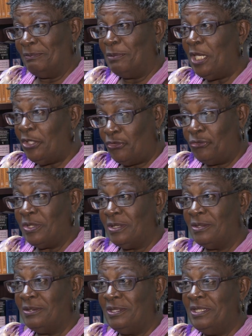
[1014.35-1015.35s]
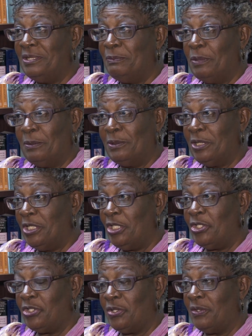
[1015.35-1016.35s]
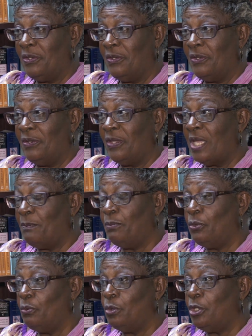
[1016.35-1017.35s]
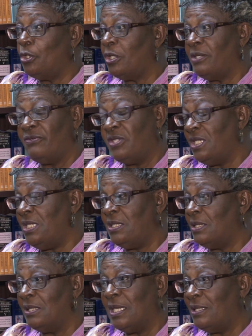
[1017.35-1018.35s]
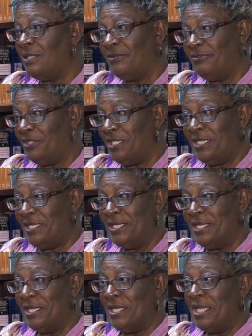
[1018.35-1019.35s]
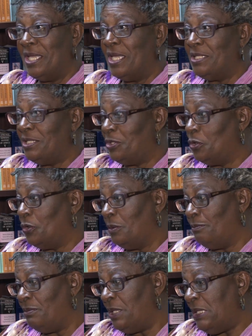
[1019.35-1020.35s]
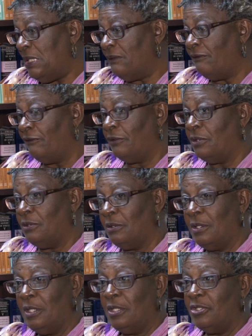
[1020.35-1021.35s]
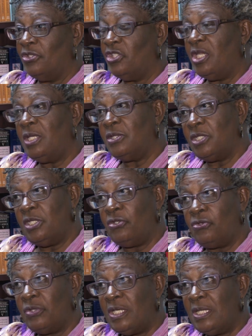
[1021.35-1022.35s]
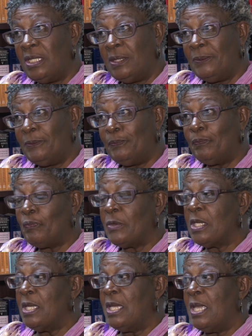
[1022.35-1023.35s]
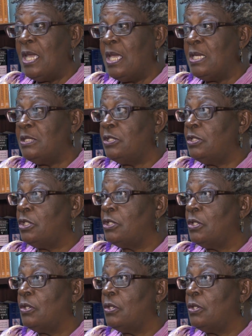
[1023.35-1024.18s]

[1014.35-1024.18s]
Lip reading: patron in the publication. That book would not have seen the light of day had it not been for JNC Trading and